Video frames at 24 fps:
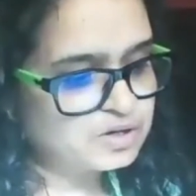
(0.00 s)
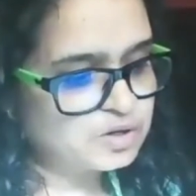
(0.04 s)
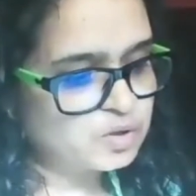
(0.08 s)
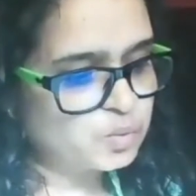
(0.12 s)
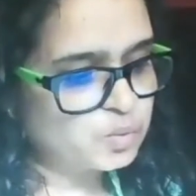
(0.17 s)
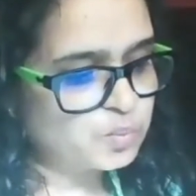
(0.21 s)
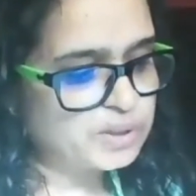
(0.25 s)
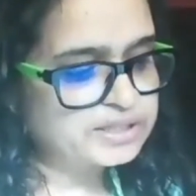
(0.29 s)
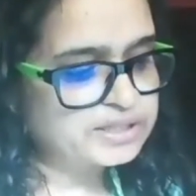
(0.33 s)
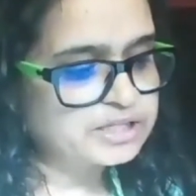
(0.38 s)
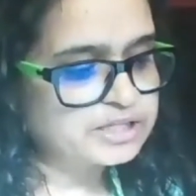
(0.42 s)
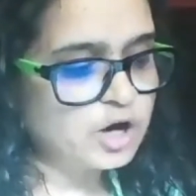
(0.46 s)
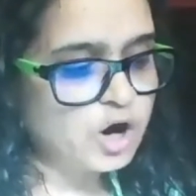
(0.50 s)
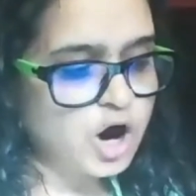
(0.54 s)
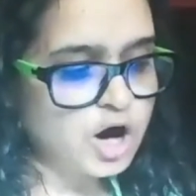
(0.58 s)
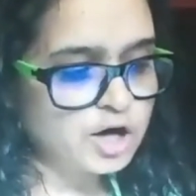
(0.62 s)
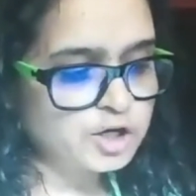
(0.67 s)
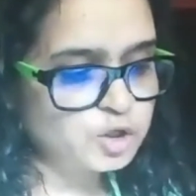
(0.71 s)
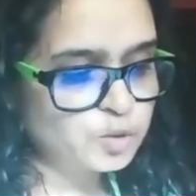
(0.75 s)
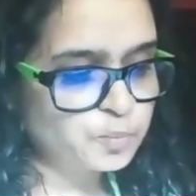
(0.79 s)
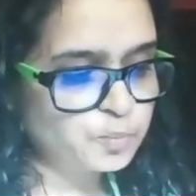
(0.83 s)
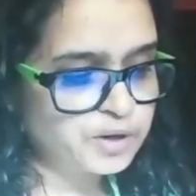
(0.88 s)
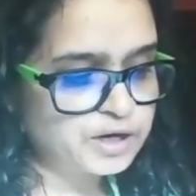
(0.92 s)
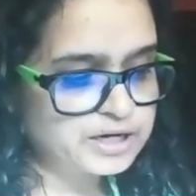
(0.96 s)
when they
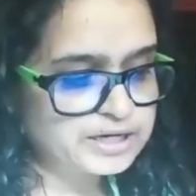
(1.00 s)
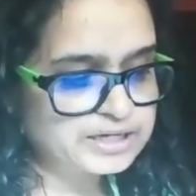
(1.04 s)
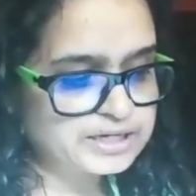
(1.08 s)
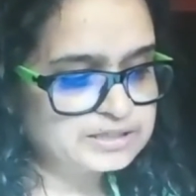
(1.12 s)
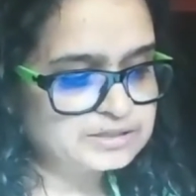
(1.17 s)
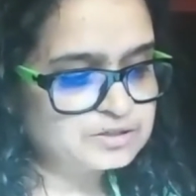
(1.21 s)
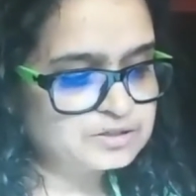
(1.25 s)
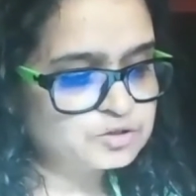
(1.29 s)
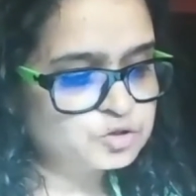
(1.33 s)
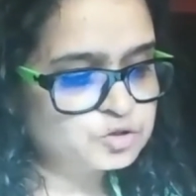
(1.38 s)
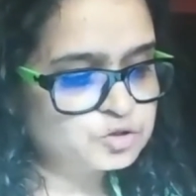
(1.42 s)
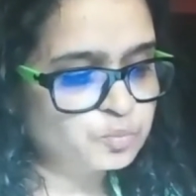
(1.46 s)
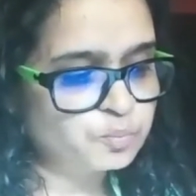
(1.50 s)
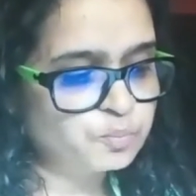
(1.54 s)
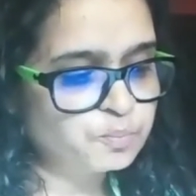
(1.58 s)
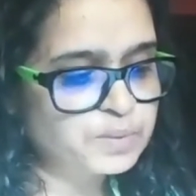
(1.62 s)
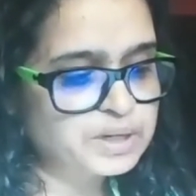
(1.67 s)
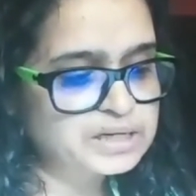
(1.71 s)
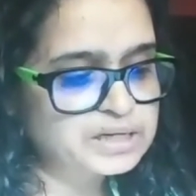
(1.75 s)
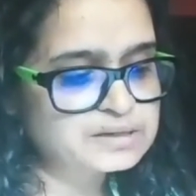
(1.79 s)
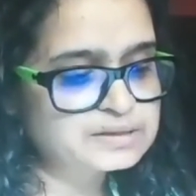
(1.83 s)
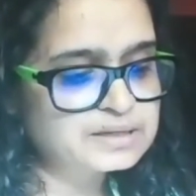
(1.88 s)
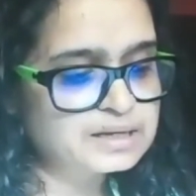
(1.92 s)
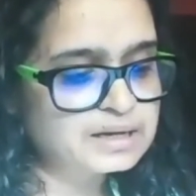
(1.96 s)
occupied to
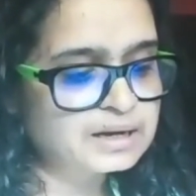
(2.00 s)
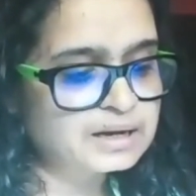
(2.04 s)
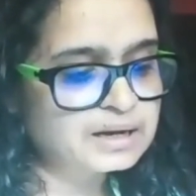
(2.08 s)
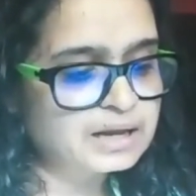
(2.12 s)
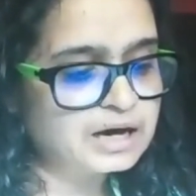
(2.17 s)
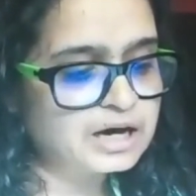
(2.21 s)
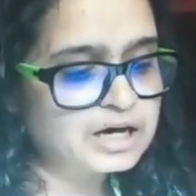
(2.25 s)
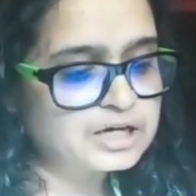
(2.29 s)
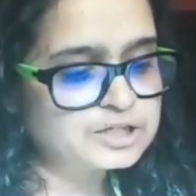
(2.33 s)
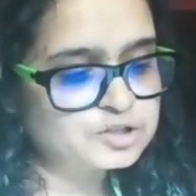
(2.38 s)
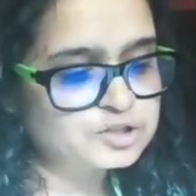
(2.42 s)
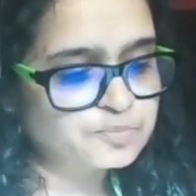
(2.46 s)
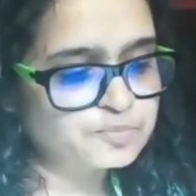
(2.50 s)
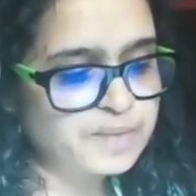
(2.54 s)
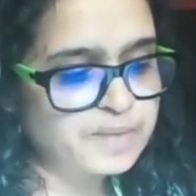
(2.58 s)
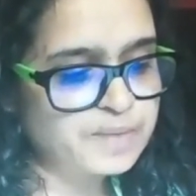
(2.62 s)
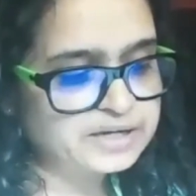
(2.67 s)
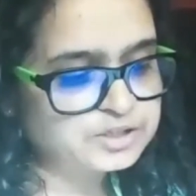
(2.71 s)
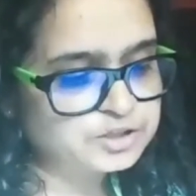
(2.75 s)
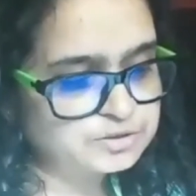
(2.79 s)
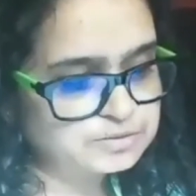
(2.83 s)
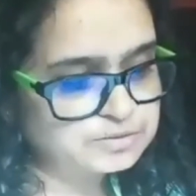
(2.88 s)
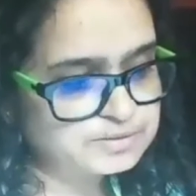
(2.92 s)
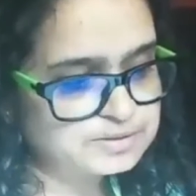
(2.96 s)
build large
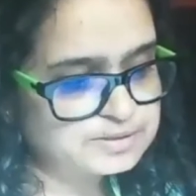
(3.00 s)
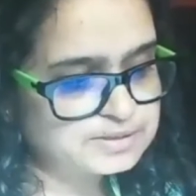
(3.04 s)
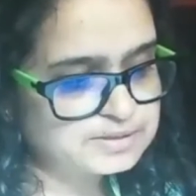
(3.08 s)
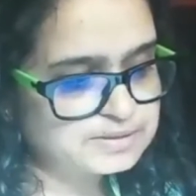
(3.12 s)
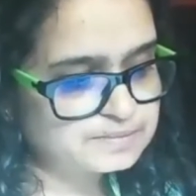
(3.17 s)
mansions.